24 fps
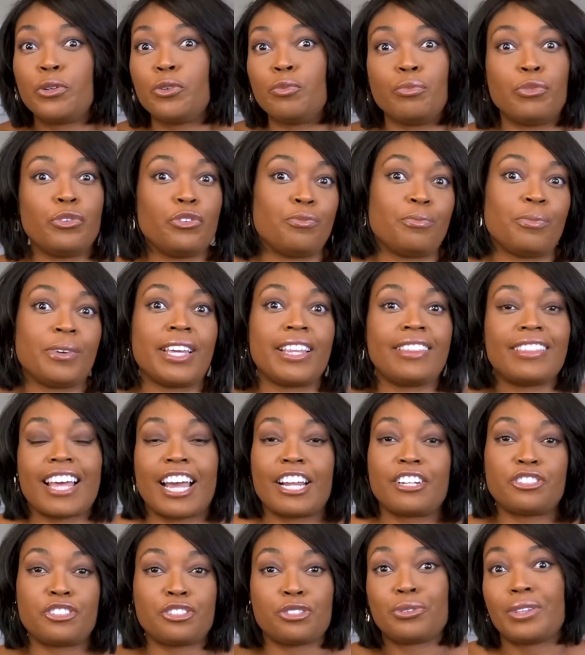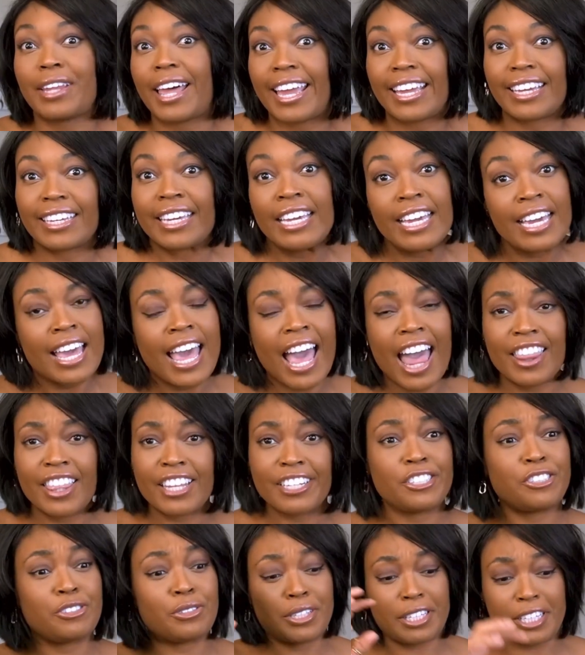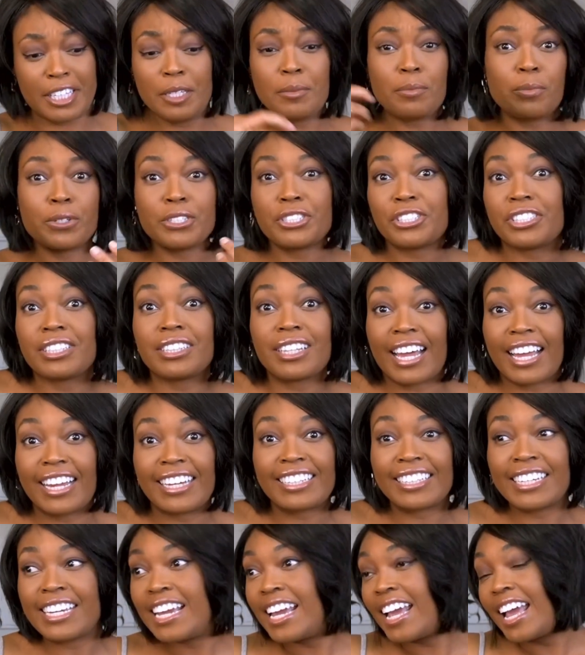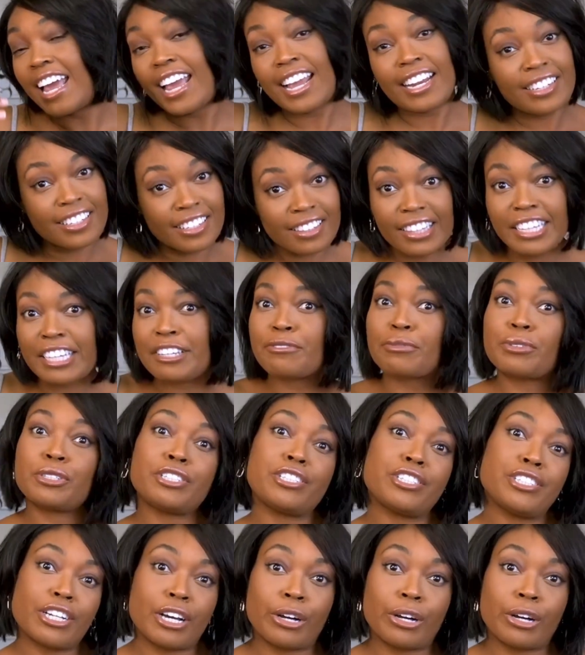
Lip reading: new movement that you like. And then you keep what you like and you leave what you